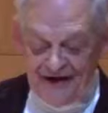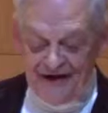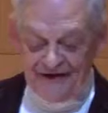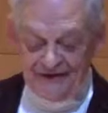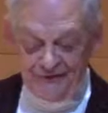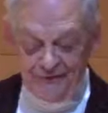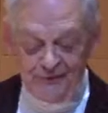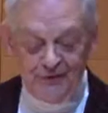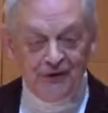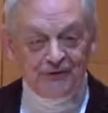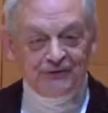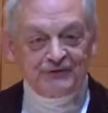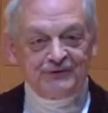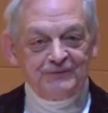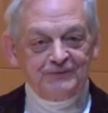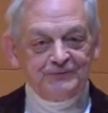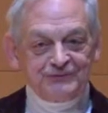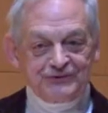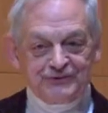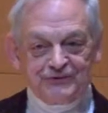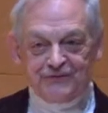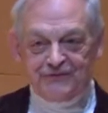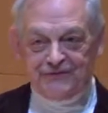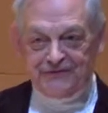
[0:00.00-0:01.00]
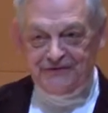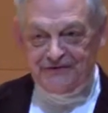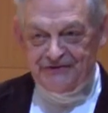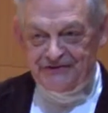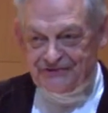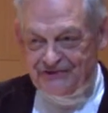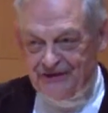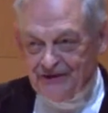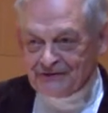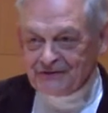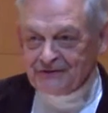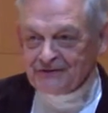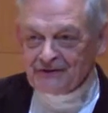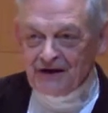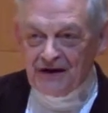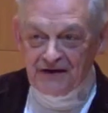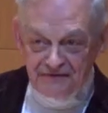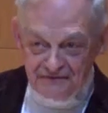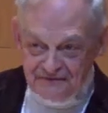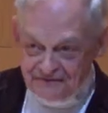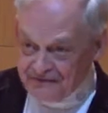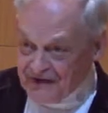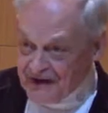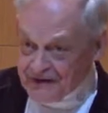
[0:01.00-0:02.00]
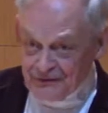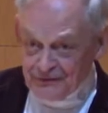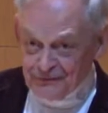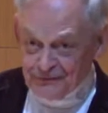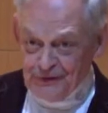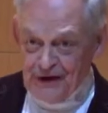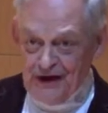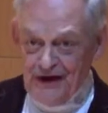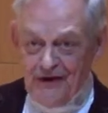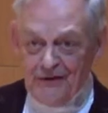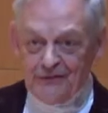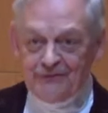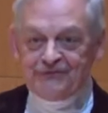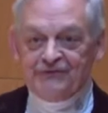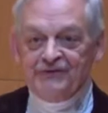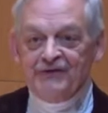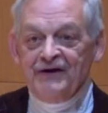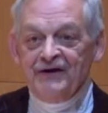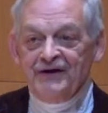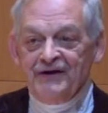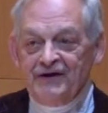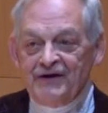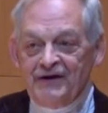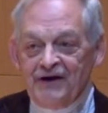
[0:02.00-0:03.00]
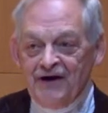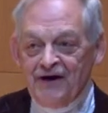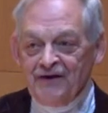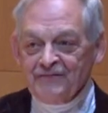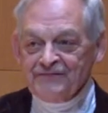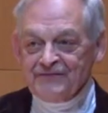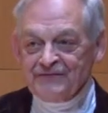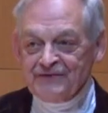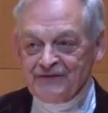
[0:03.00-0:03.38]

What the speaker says: And welcome to the second and final round of